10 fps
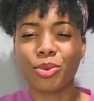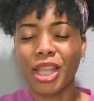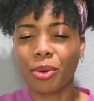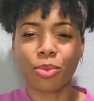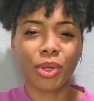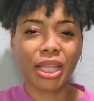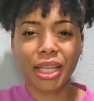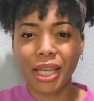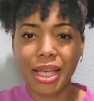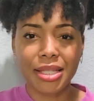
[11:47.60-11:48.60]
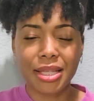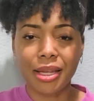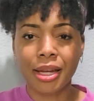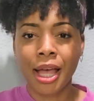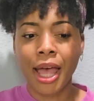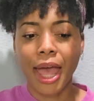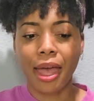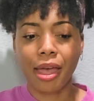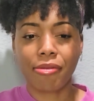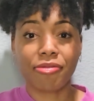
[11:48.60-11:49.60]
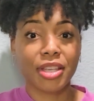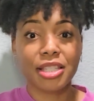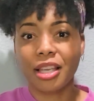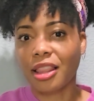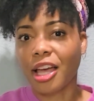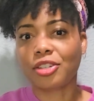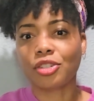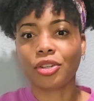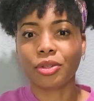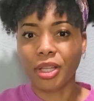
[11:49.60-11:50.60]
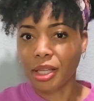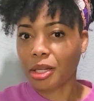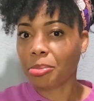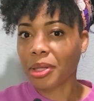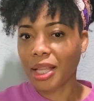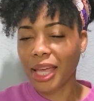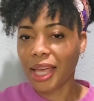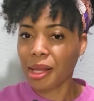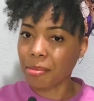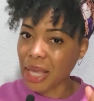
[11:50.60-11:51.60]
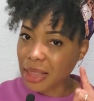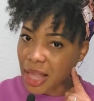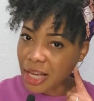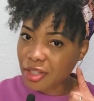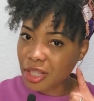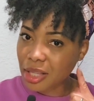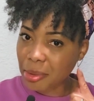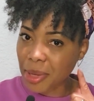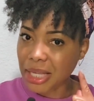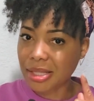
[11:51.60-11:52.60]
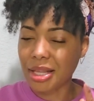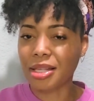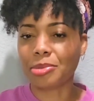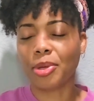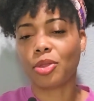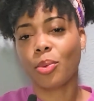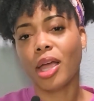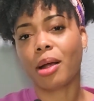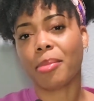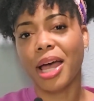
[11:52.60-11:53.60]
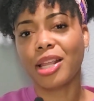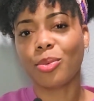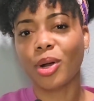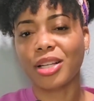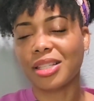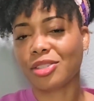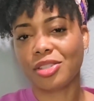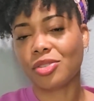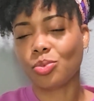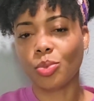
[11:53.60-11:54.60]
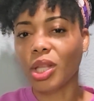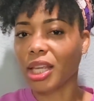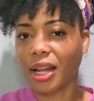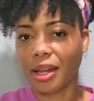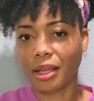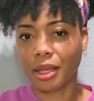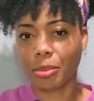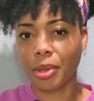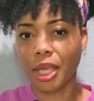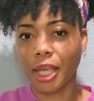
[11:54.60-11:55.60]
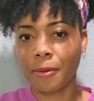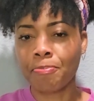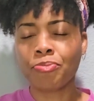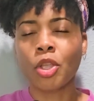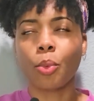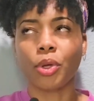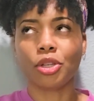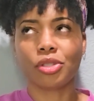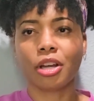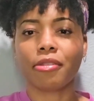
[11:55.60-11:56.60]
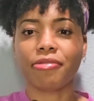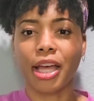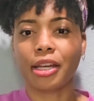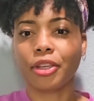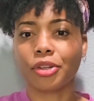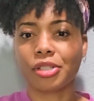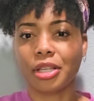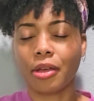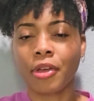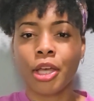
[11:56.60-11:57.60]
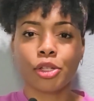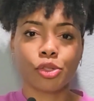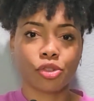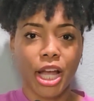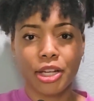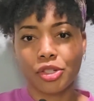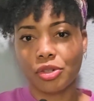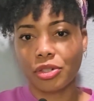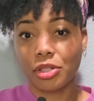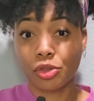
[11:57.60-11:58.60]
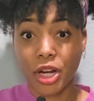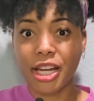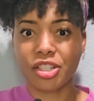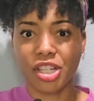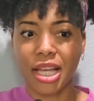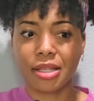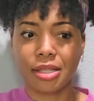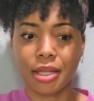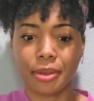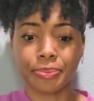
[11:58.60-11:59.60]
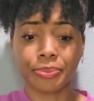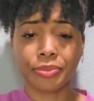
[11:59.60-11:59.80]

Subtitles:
that really isn't a physiological good plan. It may logically make sense, but the way our body works, it's just really not a good plan. When you start finding yourself strategizing